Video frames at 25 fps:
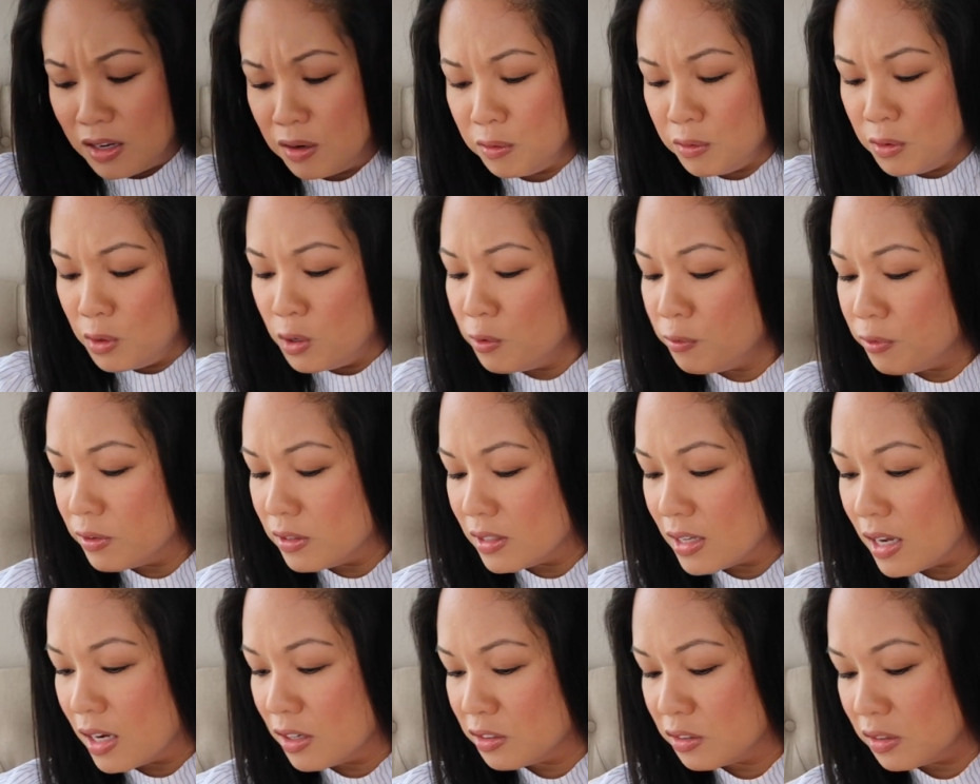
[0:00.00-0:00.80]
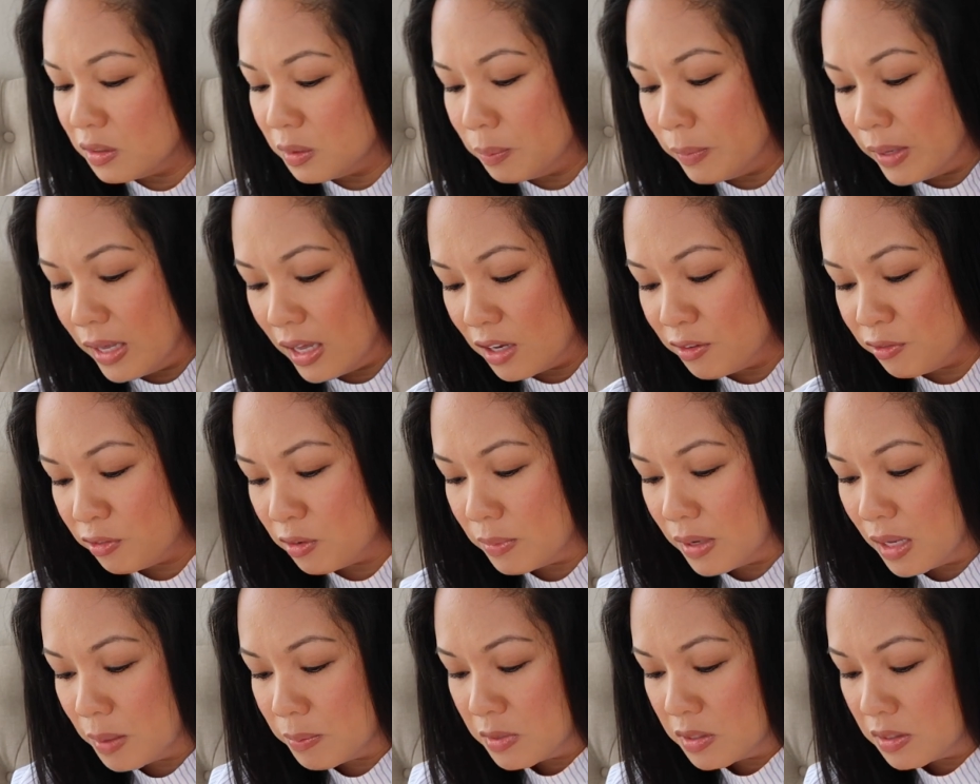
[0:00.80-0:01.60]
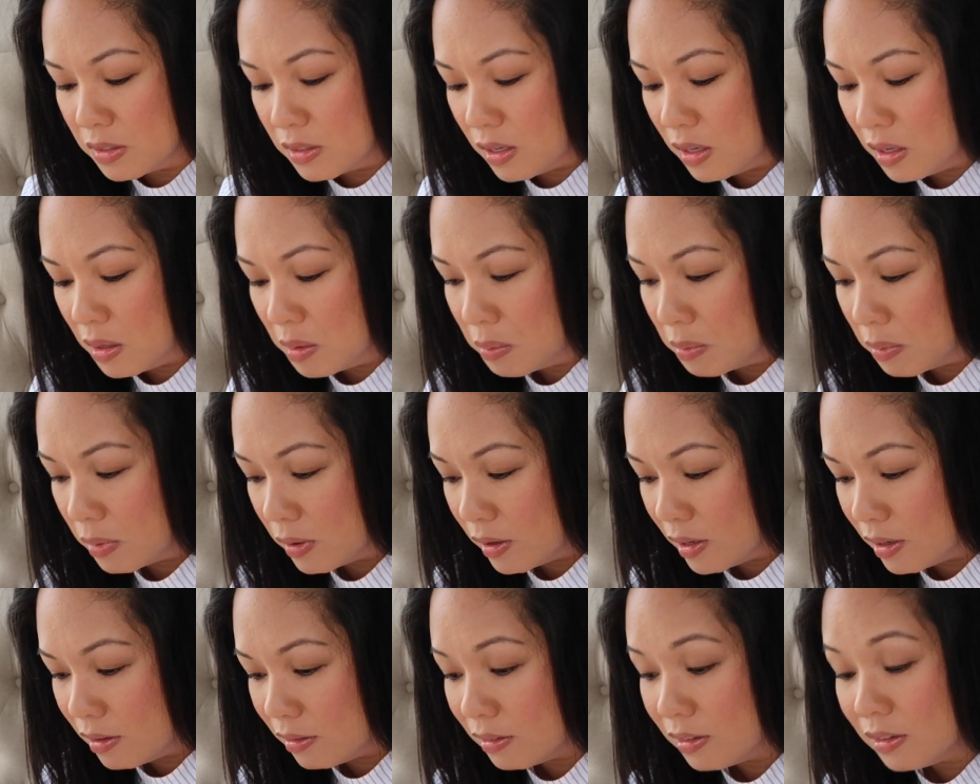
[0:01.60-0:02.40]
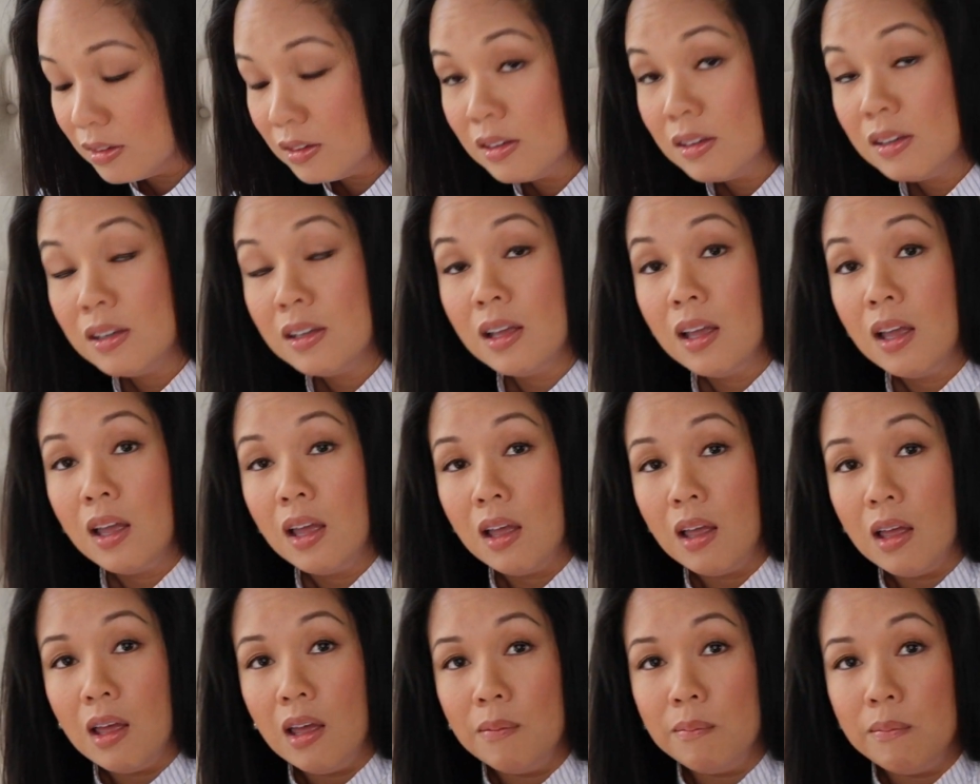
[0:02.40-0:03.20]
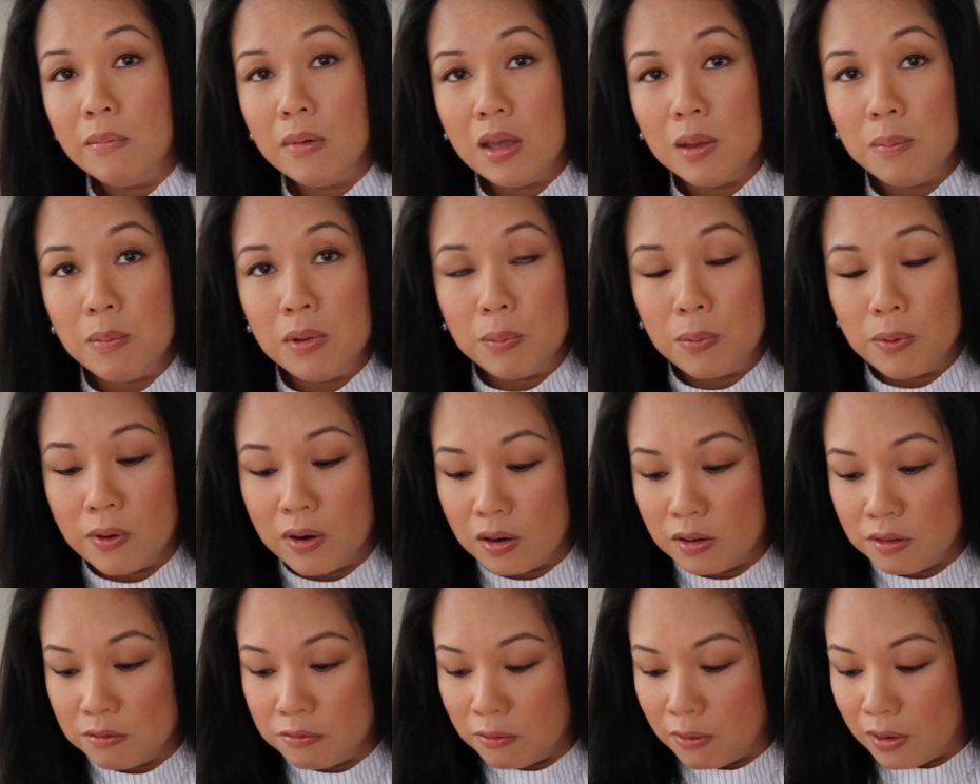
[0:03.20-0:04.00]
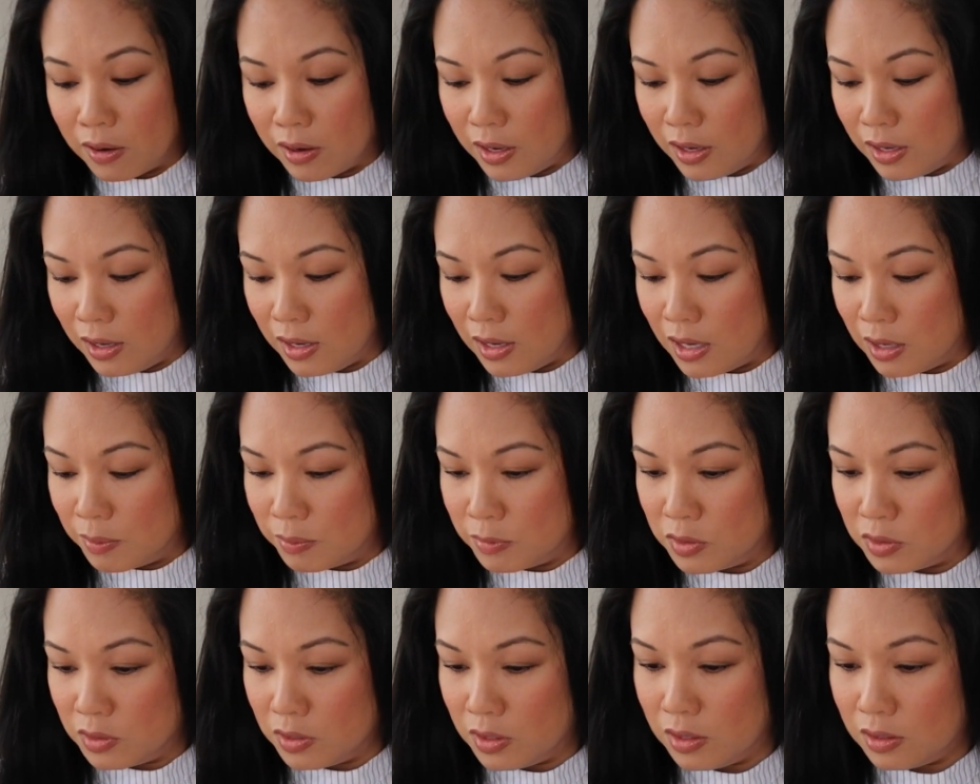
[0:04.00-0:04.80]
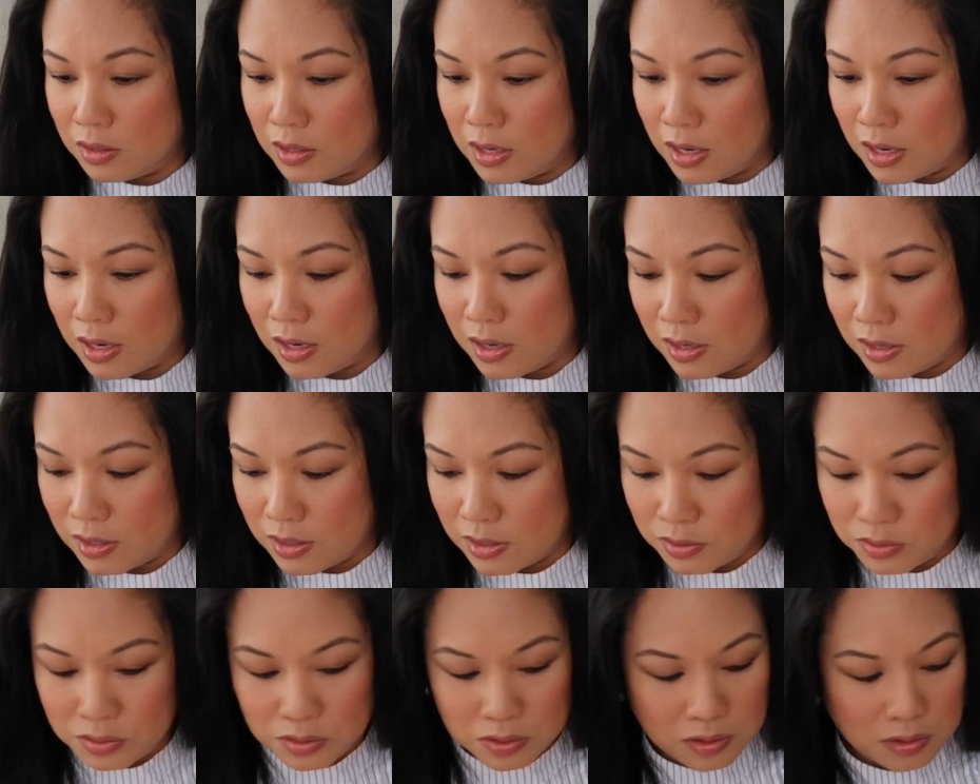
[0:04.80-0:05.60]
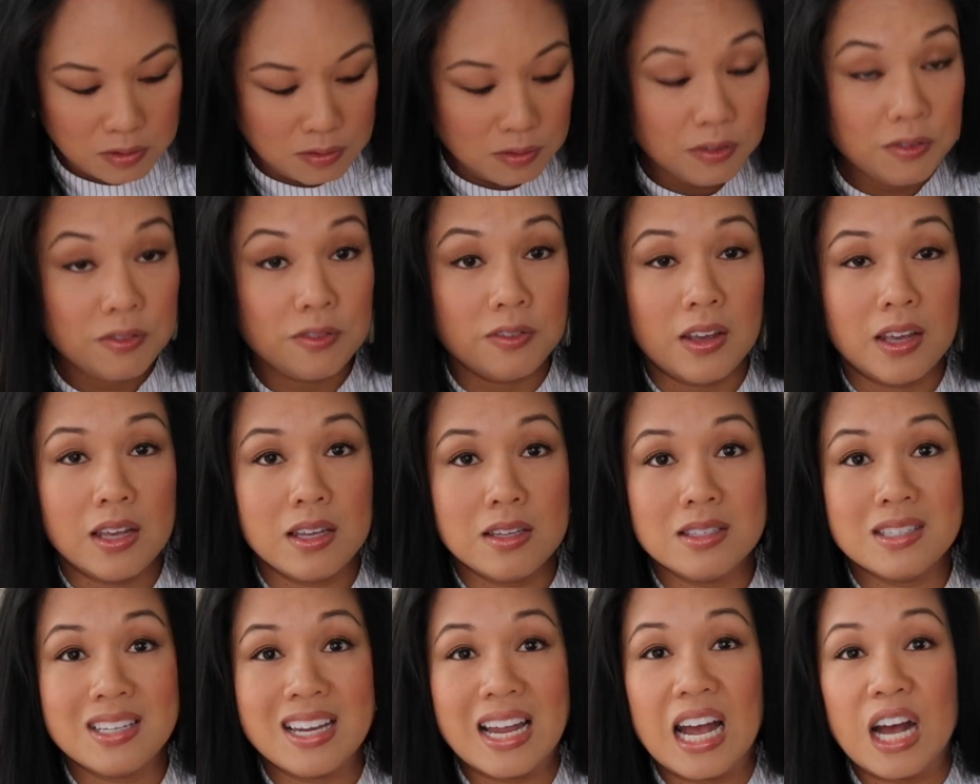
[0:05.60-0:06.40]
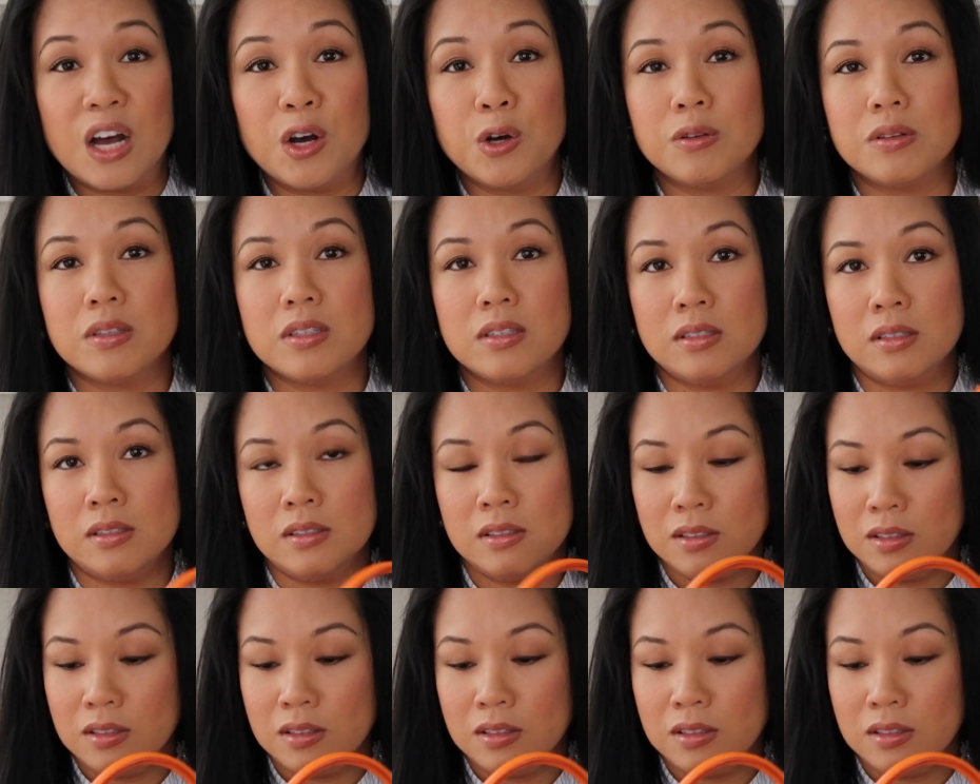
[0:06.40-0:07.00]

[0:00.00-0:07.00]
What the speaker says: I don't know if it's actually banned from Amazon, but it may be part of why Amazon has phased out